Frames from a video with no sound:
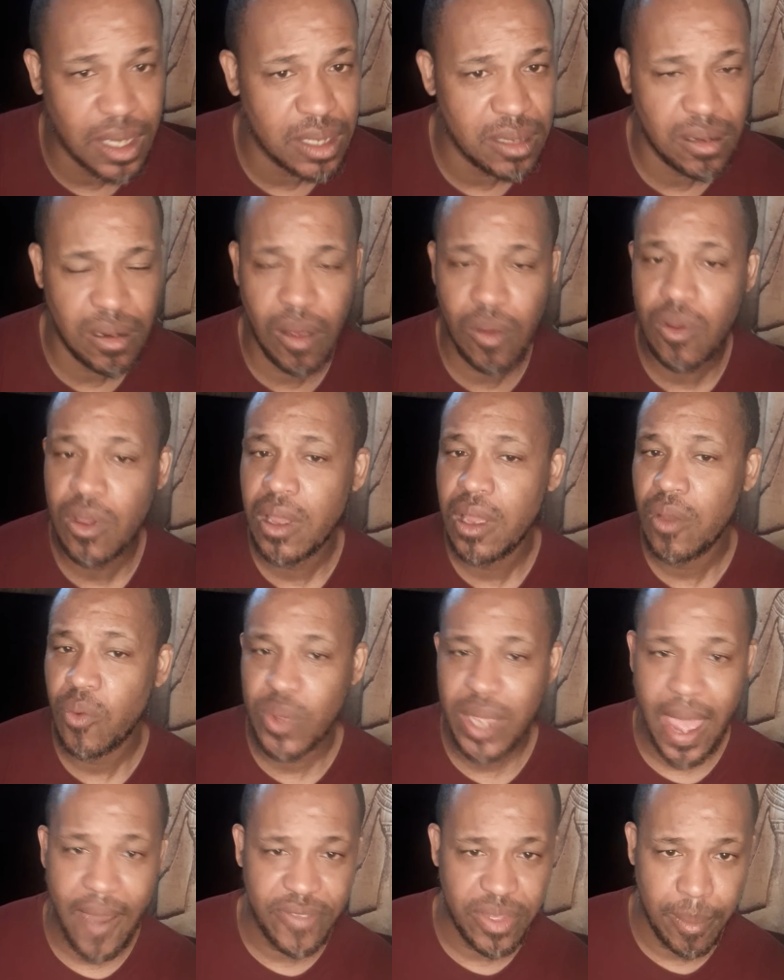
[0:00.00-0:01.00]
You know,
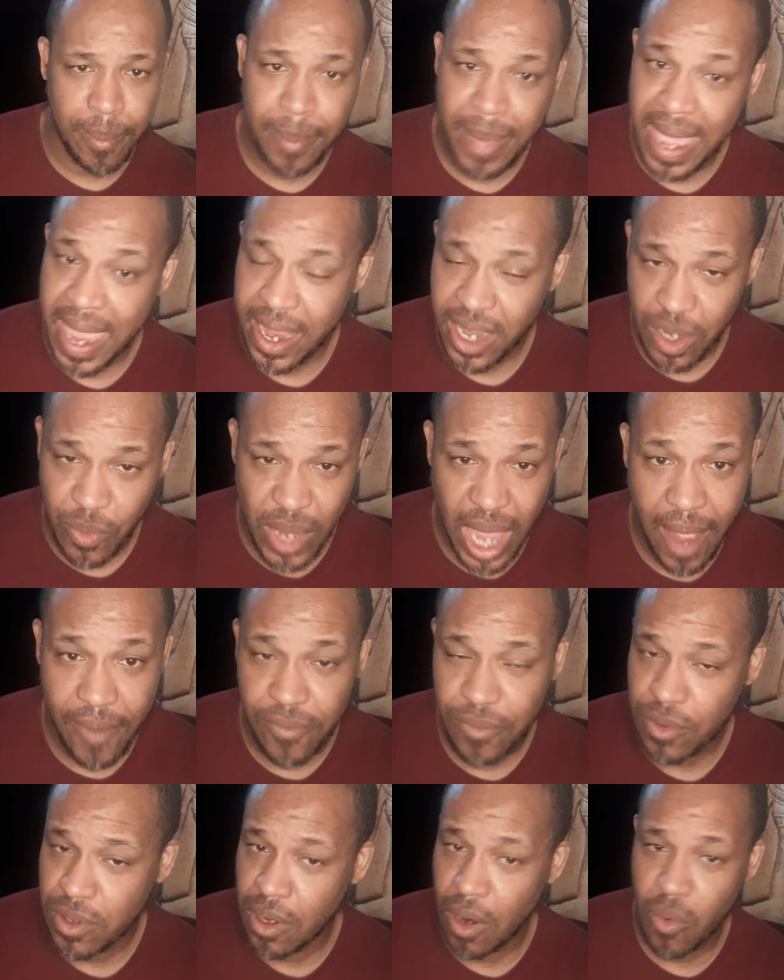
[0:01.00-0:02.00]
we have the mate. We have
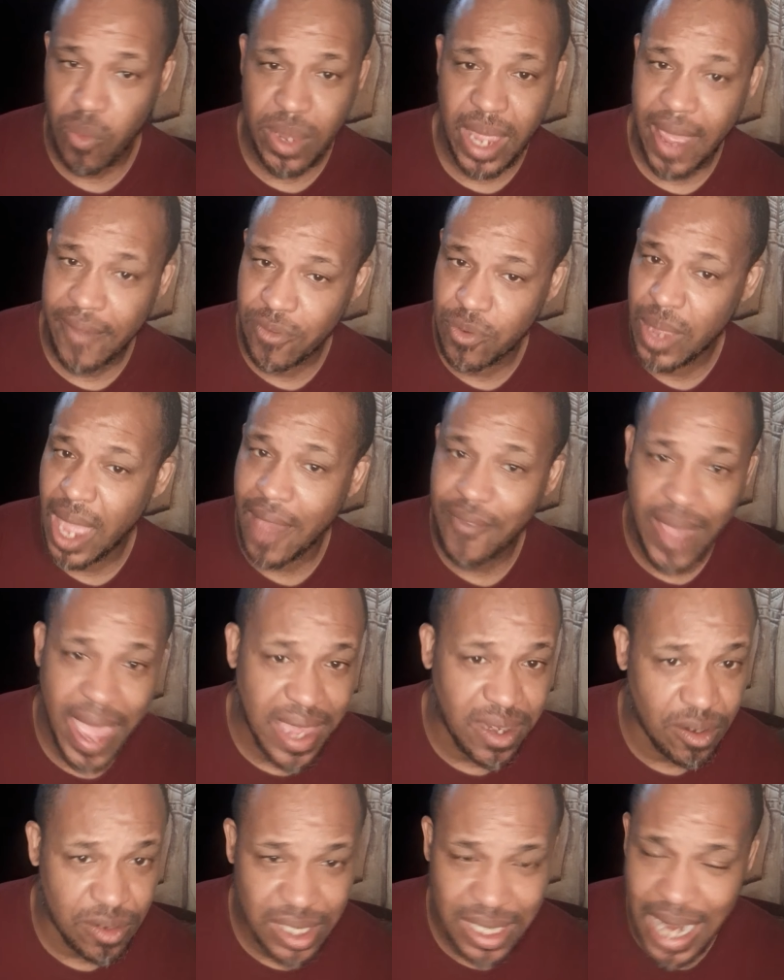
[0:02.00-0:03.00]
you know we have we have
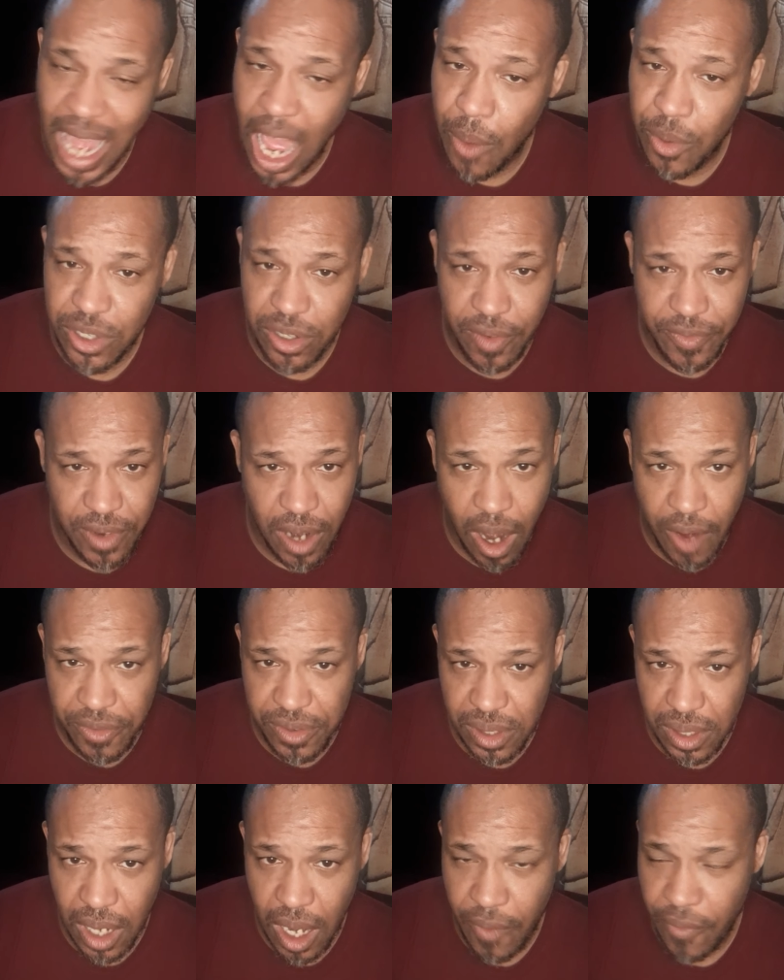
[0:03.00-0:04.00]
eight to ten hours of
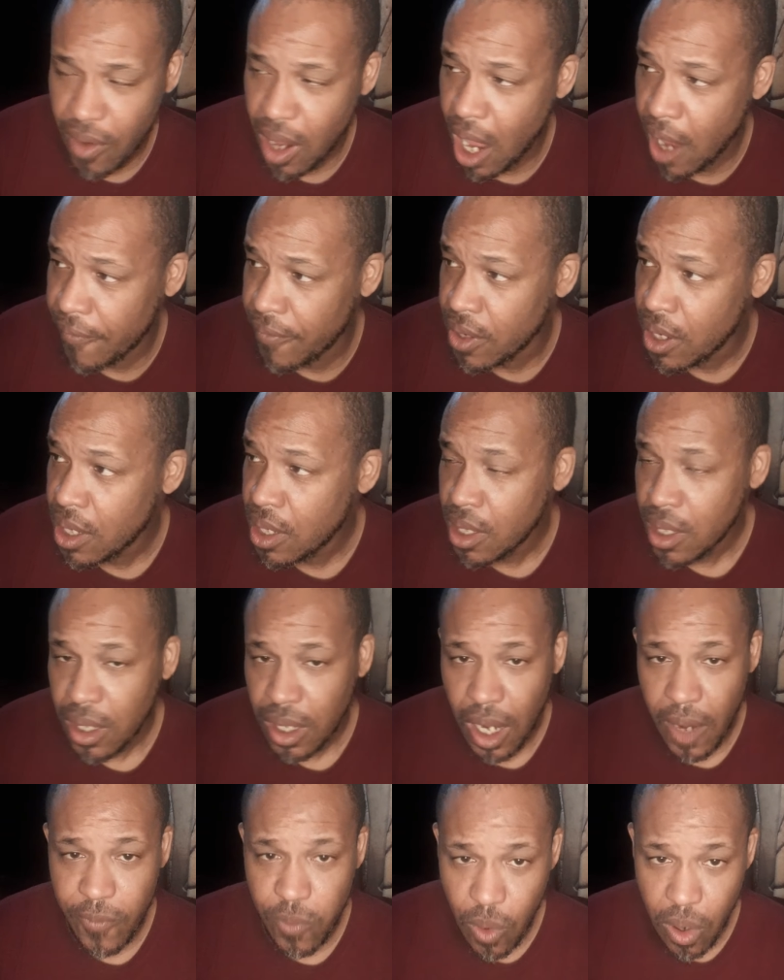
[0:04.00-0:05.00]
of, of,
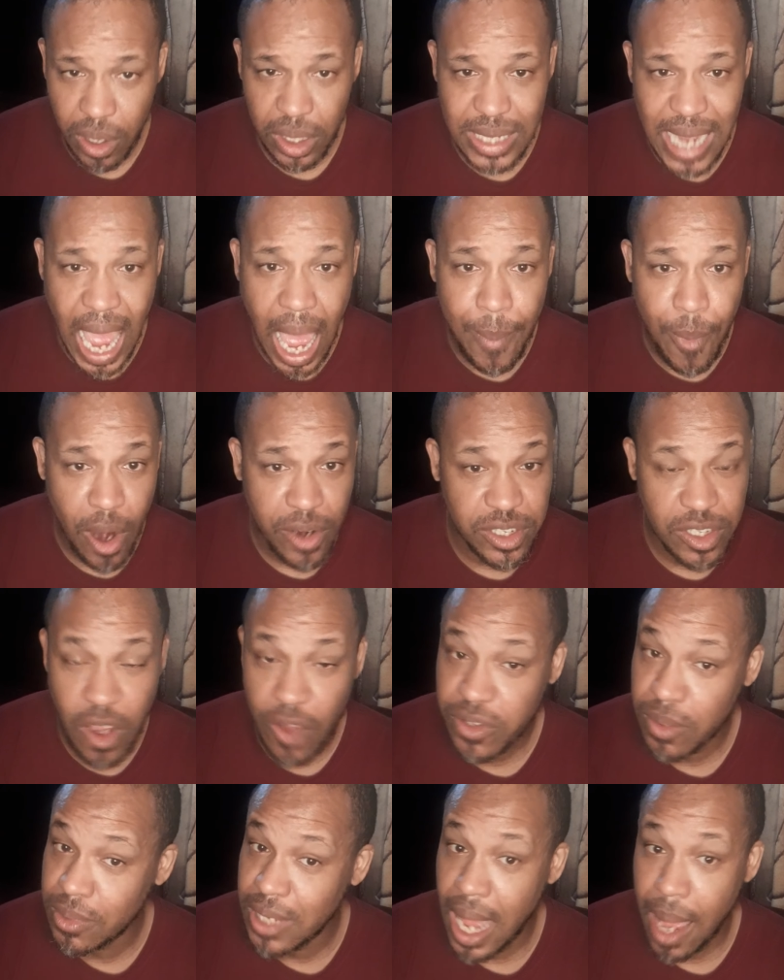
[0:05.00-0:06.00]
of work time ourselves.
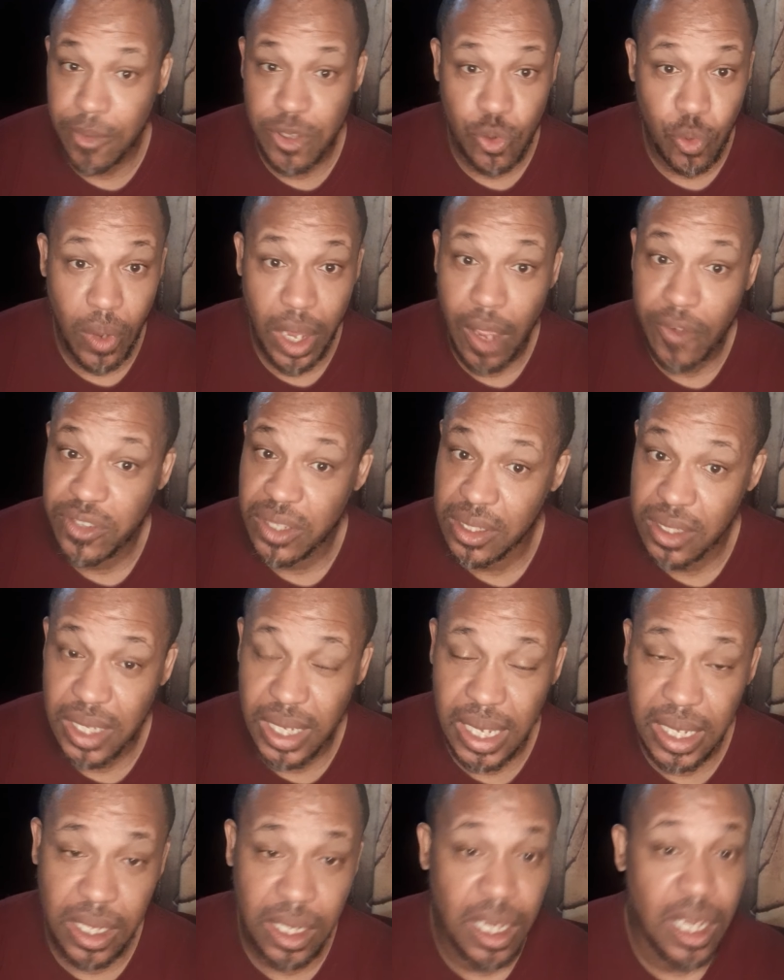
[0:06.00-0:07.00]
Sometimes 12,
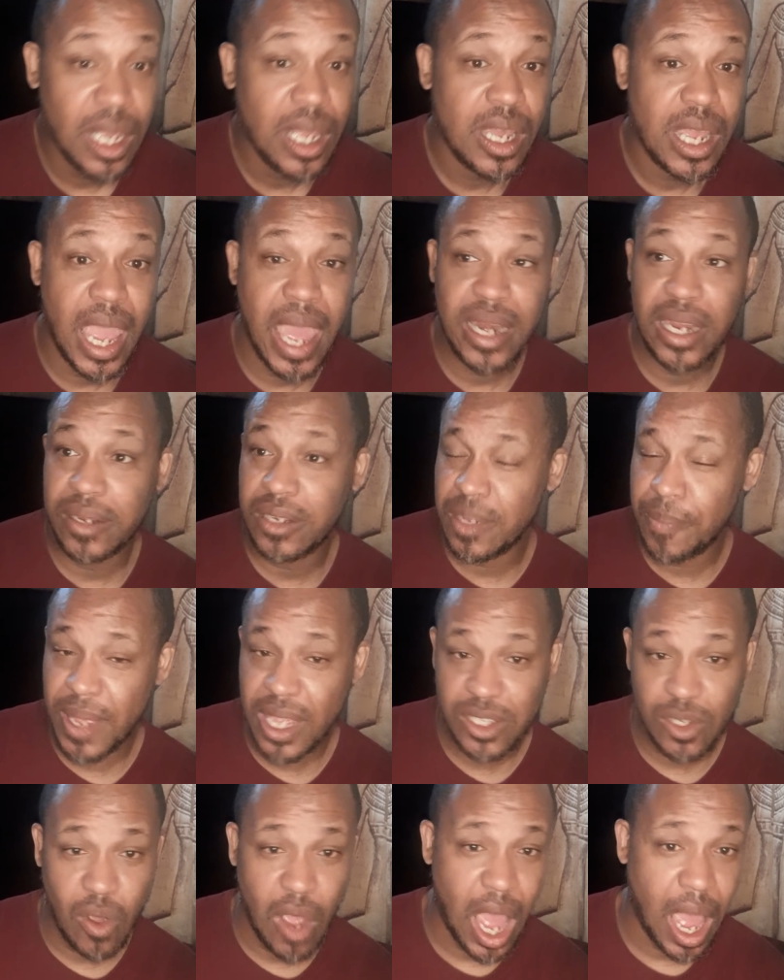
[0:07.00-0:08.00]
16, and it
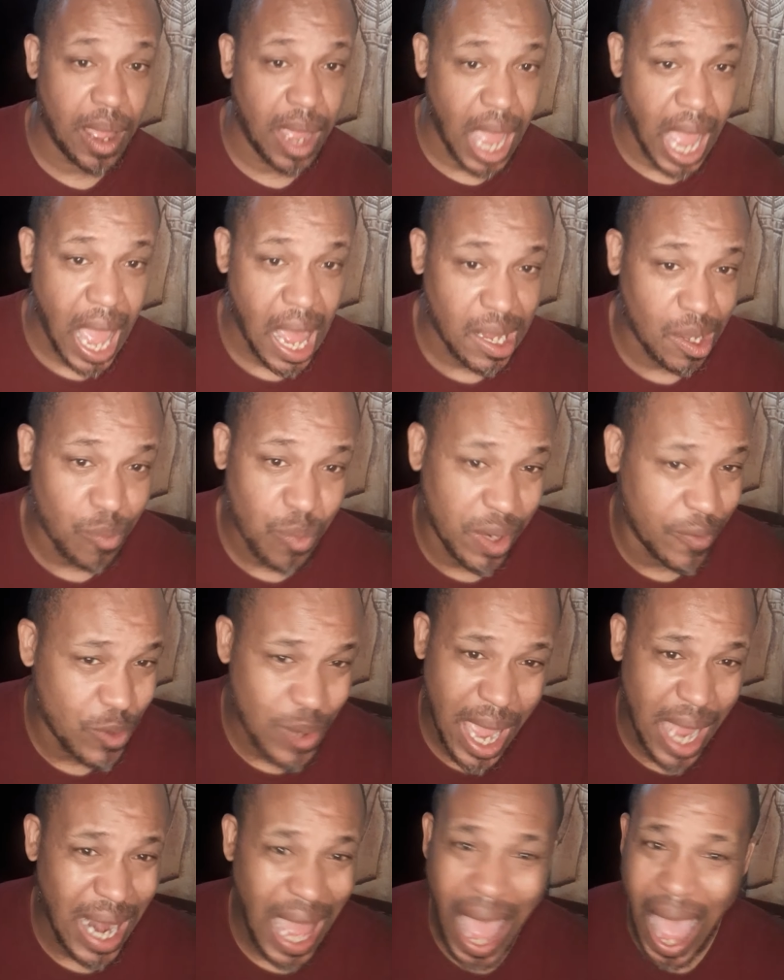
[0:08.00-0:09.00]
depends on how, how what if you
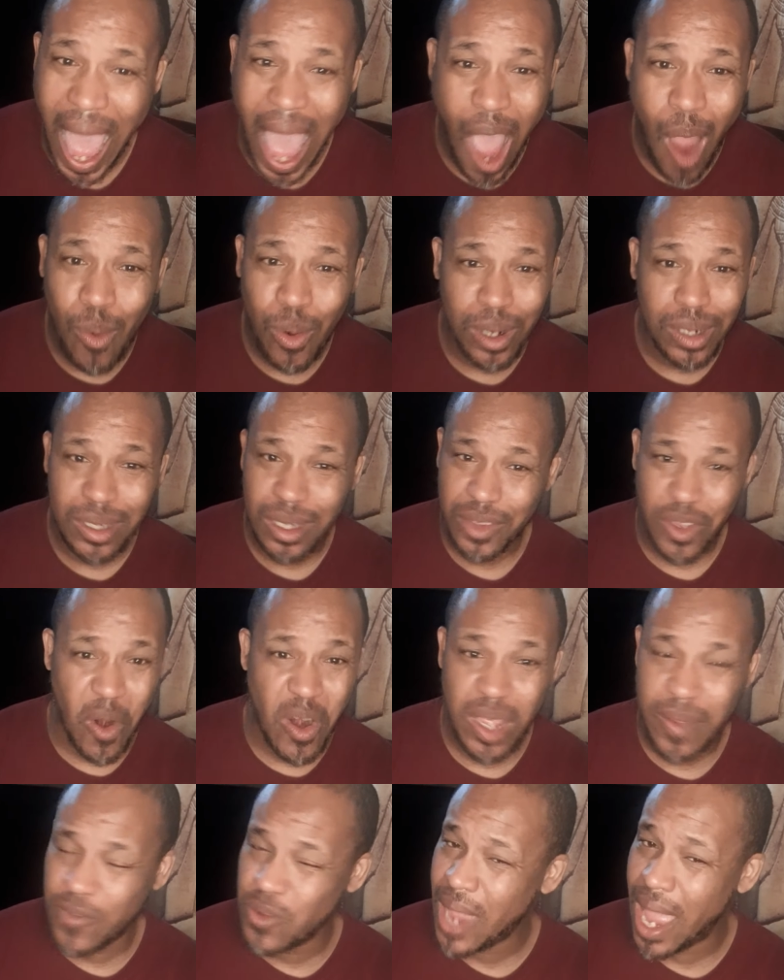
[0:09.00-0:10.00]
got hour
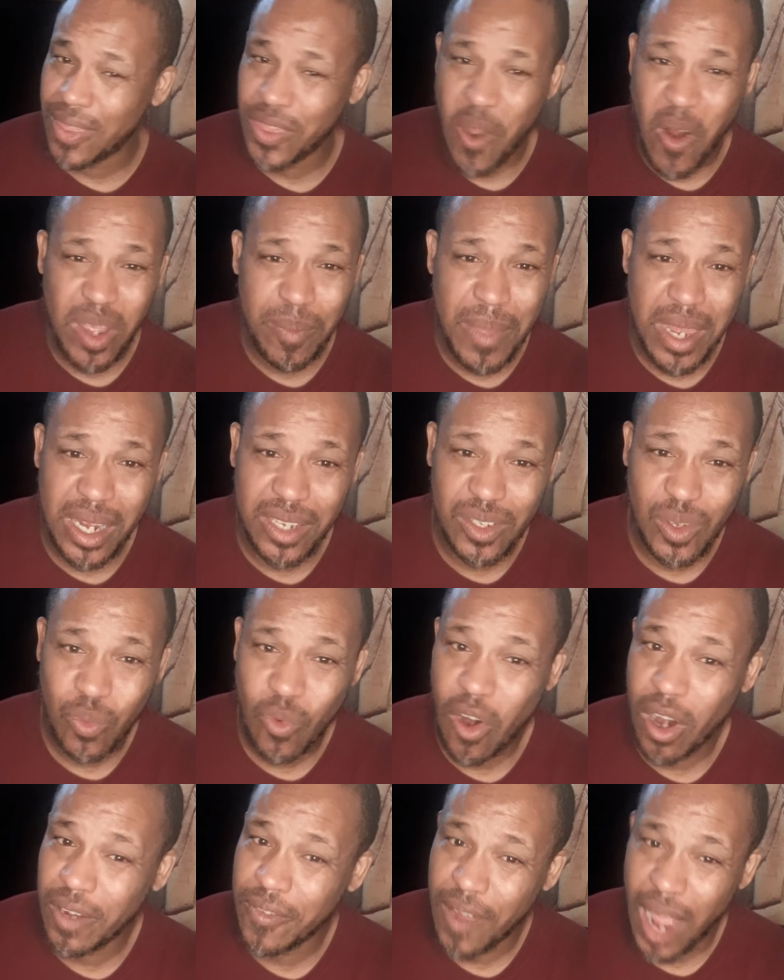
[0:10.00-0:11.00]
30 if you got 30 minutes to
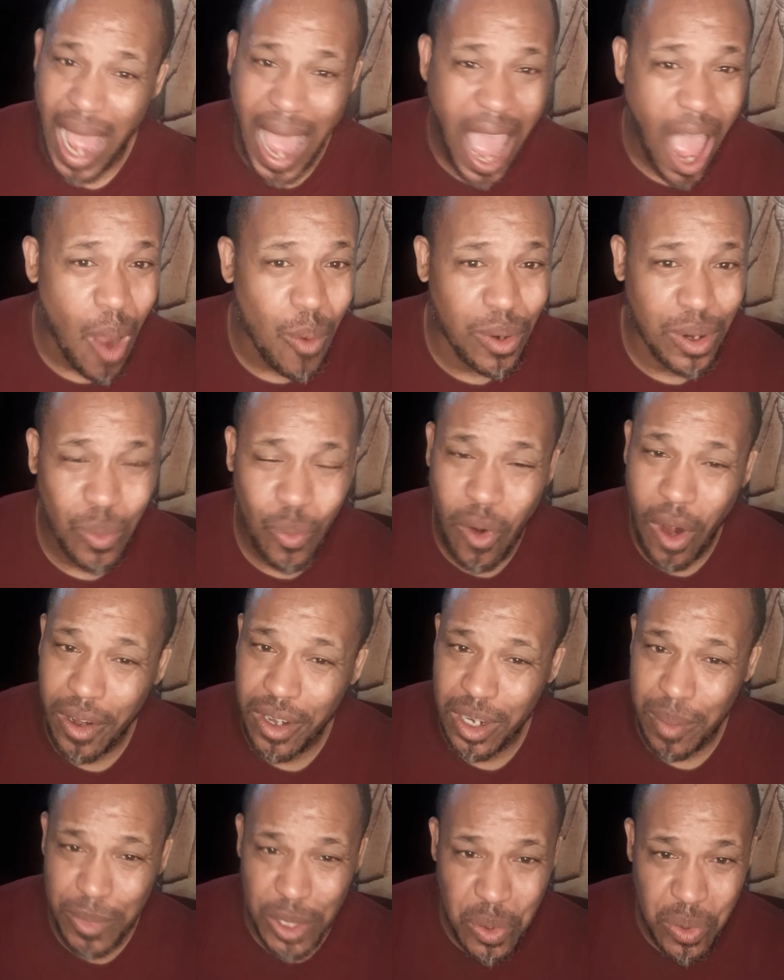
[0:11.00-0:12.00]
work, an hour to work
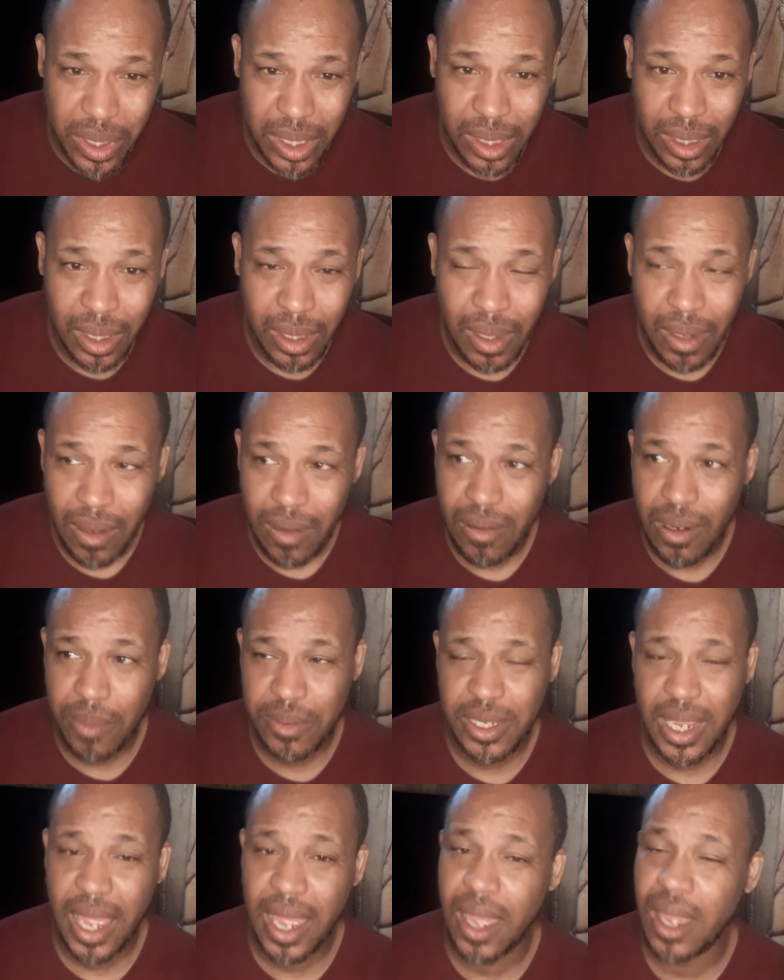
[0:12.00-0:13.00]
commuting. You know
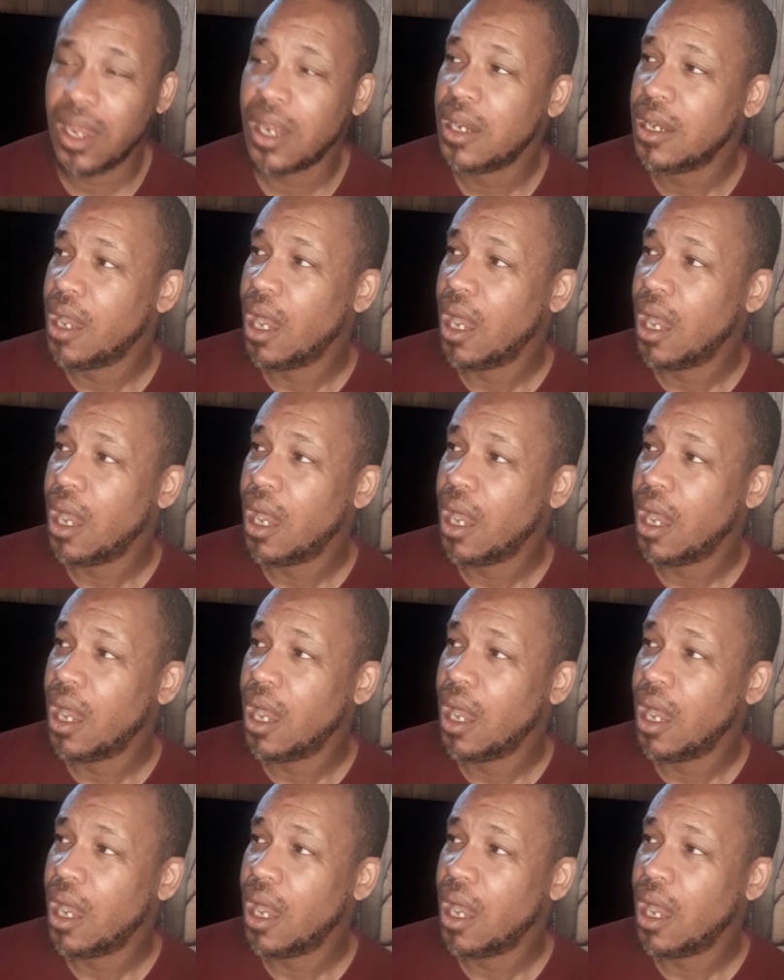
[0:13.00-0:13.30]
what I'm saying?